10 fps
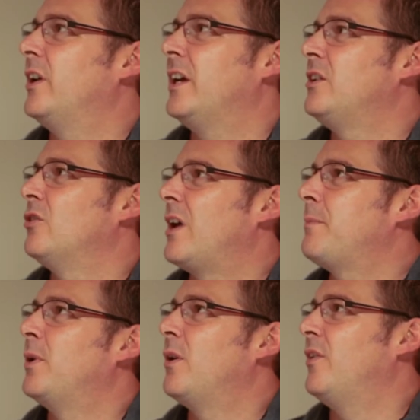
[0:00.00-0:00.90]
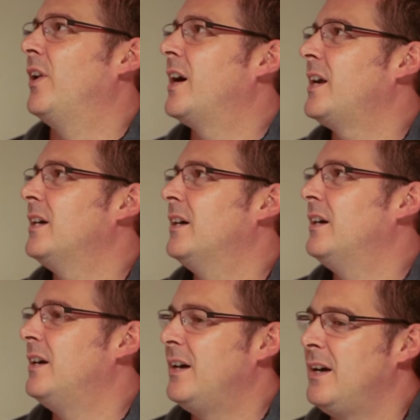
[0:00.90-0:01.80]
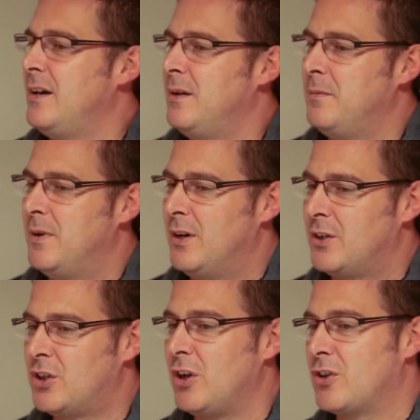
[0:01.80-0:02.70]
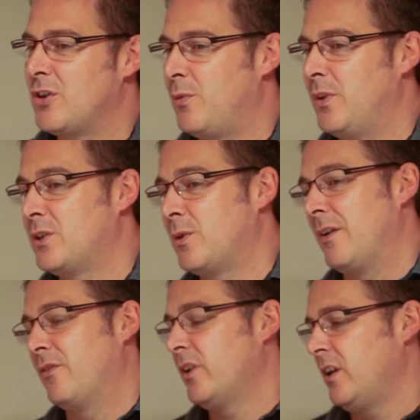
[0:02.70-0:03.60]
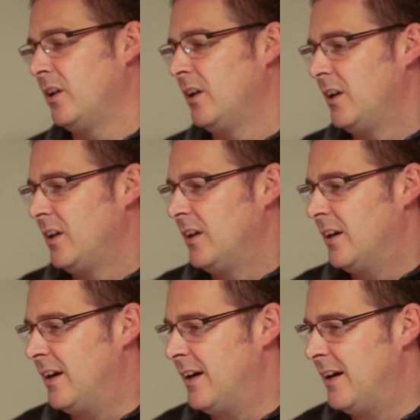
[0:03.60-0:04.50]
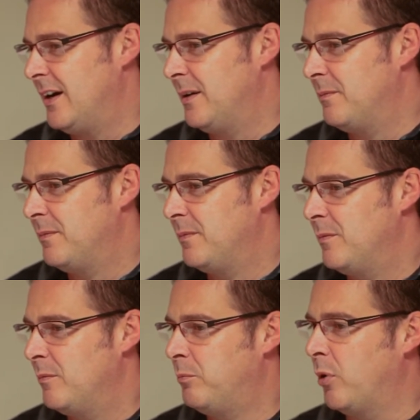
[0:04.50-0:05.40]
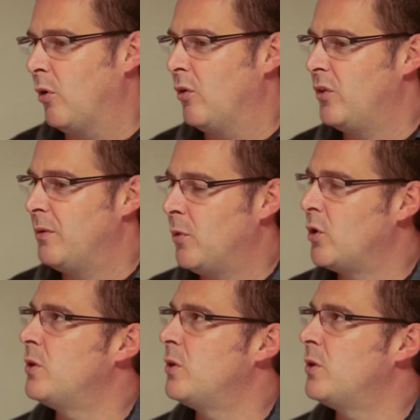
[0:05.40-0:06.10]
on it. It doesn't happen overnight. To start off with, it's quite funny. But the more